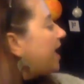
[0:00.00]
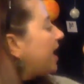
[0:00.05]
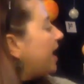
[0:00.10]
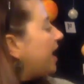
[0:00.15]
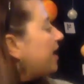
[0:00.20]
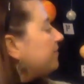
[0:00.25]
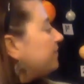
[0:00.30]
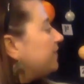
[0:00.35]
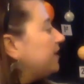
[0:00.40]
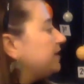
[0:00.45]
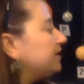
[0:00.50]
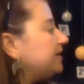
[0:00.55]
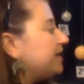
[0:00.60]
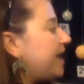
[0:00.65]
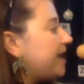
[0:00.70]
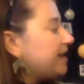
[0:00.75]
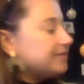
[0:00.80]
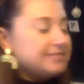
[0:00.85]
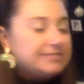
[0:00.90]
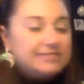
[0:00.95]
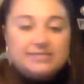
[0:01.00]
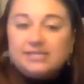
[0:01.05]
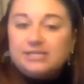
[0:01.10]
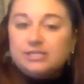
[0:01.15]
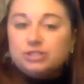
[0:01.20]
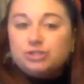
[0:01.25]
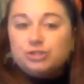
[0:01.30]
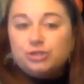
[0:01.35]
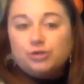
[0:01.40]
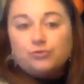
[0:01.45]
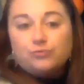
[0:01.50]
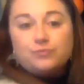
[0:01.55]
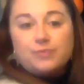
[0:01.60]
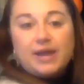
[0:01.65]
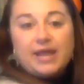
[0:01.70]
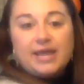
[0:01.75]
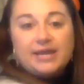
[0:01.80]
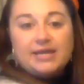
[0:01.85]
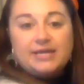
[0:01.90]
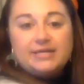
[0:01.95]
And then next is
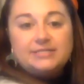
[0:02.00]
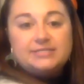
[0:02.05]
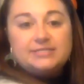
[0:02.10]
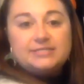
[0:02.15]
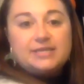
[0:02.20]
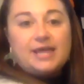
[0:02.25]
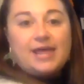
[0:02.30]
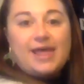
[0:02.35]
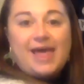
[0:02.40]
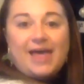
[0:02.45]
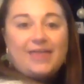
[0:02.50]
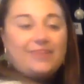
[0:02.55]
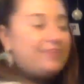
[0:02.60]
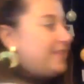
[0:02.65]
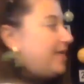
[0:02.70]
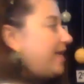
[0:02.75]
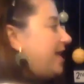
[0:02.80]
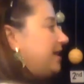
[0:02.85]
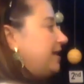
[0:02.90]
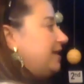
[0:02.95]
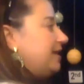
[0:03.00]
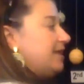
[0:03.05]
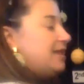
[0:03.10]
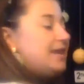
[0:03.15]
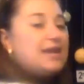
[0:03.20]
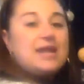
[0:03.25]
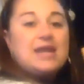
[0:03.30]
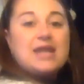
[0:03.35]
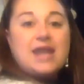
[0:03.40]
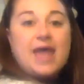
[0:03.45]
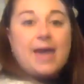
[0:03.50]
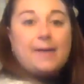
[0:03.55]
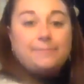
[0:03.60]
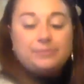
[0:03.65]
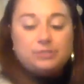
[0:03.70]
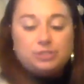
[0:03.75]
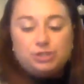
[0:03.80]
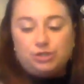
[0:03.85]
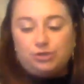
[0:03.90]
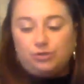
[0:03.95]
Uranus and then
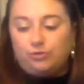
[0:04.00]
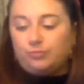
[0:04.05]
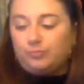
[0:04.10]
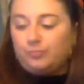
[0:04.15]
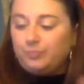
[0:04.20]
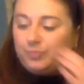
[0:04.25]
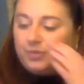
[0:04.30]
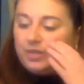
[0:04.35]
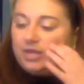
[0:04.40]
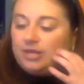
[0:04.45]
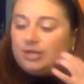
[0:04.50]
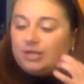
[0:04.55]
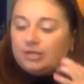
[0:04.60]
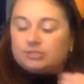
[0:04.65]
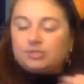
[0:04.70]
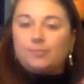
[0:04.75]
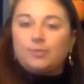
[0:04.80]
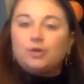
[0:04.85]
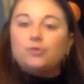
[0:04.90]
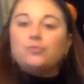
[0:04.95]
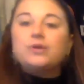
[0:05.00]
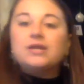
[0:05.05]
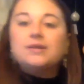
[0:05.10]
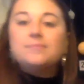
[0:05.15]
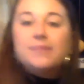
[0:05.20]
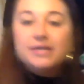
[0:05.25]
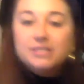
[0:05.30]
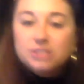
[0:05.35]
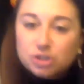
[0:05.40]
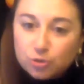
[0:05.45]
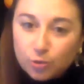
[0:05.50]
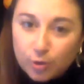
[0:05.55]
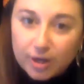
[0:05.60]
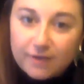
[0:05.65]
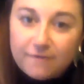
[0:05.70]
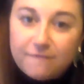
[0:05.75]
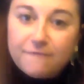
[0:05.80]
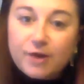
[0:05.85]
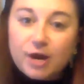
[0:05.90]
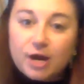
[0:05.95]
Neptune. So I'm going to read my
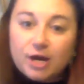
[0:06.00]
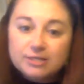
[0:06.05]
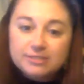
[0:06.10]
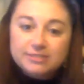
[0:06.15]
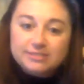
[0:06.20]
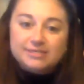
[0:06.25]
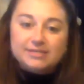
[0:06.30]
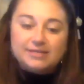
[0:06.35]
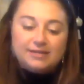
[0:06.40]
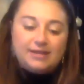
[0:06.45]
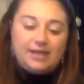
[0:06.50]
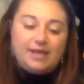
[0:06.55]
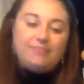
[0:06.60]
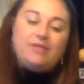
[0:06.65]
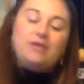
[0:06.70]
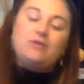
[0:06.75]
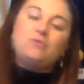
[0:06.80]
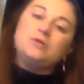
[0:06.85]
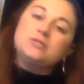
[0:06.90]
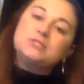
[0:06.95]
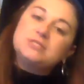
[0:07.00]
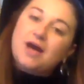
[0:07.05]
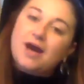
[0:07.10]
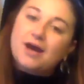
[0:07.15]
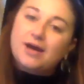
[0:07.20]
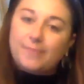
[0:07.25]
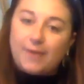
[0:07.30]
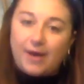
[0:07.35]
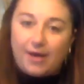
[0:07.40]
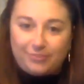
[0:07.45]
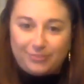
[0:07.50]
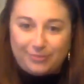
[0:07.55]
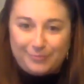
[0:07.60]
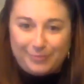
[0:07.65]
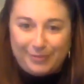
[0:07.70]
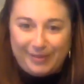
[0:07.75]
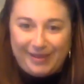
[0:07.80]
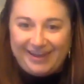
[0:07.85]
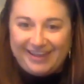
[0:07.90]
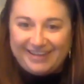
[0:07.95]
story first, and then we'll talk about the
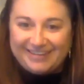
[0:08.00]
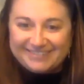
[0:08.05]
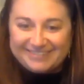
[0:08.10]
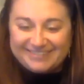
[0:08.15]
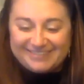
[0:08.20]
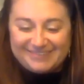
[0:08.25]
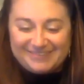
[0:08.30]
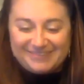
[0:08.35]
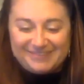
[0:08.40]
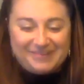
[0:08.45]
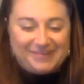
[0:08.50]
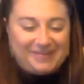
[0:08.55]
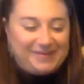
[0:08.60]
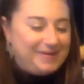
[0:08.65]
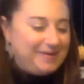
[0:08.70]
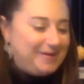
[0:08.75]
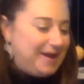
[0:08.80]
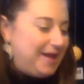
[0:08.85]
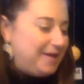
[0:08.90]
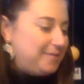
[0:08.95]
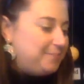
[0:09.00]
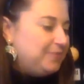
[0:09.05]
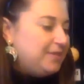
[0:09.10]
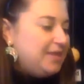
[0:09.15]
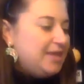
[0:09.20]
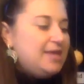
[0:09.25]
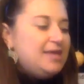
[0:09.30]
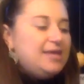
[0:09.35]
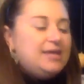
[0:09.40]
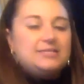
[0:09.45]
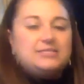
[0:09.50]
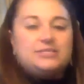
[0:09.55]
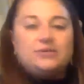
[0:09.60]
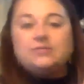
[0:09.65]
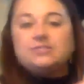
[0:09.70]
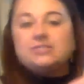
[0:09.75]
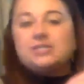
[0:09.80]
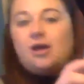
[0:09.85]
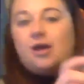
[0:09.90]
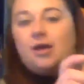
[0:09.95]
planets. All right, so
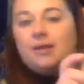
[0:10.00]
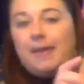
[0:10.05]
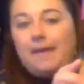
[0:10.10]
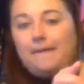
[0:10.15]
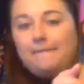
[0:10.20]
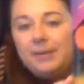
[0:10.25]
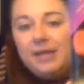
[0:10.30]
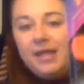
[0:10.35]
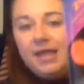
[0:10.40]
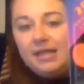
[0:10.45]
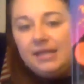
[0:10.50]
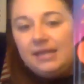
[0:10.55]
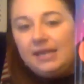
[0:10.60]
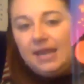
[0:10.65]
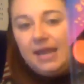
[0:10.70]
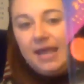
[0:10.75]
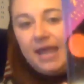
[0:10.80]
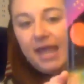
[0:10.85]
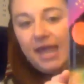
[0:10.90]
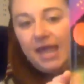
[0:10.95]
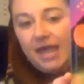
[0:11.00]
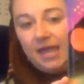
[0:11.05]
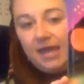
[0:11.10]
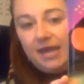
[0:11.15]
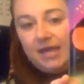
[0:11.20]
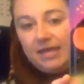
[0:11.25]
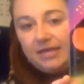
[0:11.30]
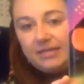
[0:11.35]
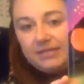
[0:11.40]
it's called planets.